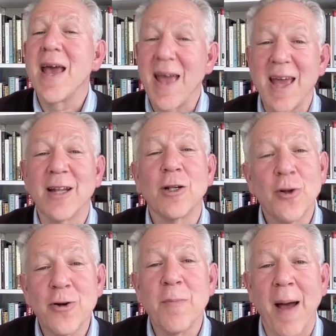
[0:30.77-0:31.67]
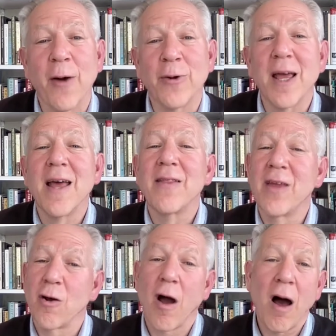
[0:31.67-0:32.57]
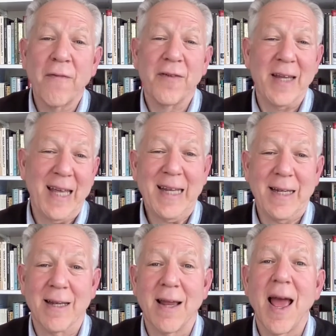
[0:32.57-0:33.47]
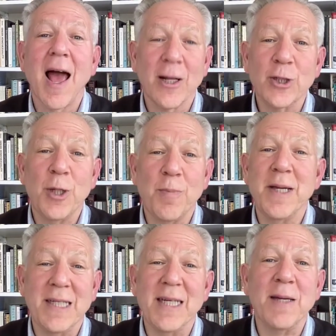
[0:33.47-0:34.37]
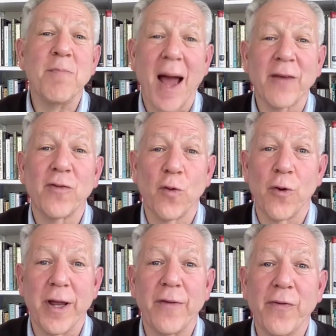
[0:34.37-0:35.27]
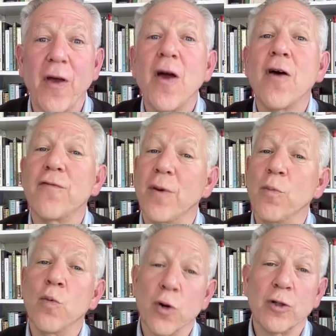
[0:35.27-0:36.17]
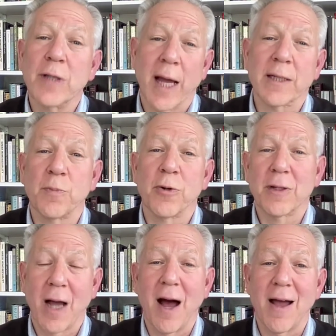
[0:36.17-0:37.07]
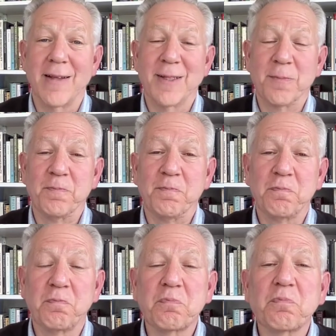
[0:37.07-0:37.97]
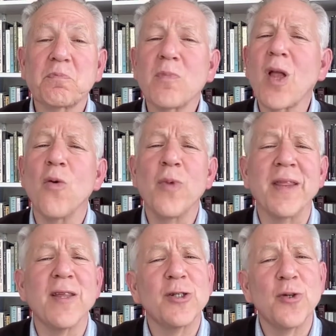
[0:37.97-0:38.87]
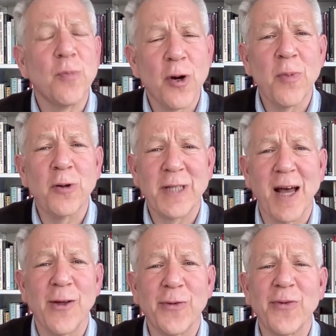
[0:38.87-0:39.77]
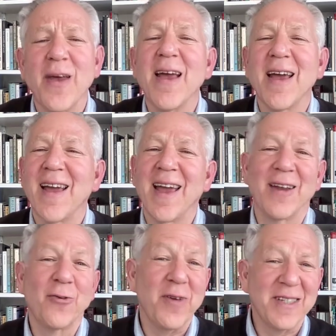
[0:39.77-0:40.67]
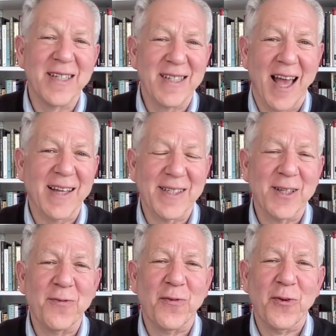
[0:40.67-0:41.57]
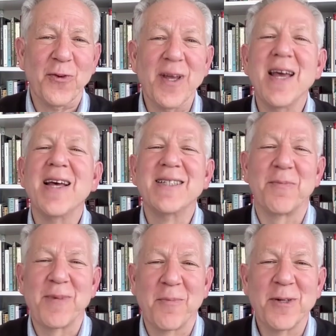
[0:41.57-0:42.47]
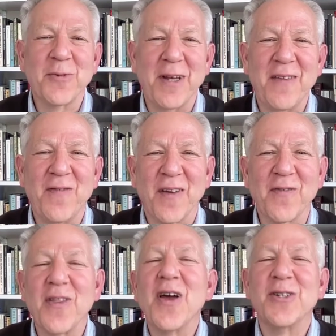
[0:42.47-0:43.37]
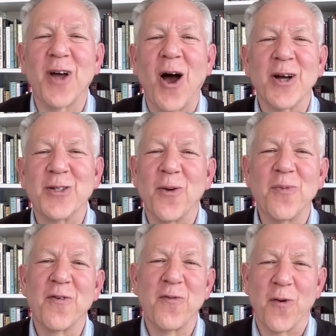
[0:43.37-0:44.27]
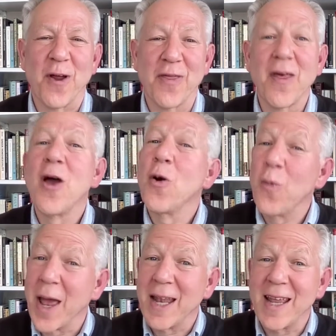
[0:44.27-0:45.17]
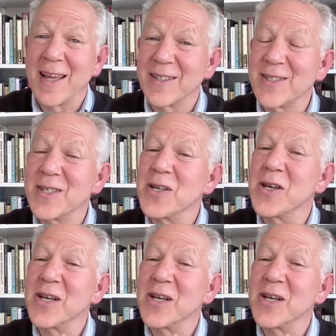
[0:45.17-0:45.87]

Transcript: and learn about their often hidden LGBT backstories from world expert guides. With superb hotels and Greece's excellent food, September 25th to October 4th, when it's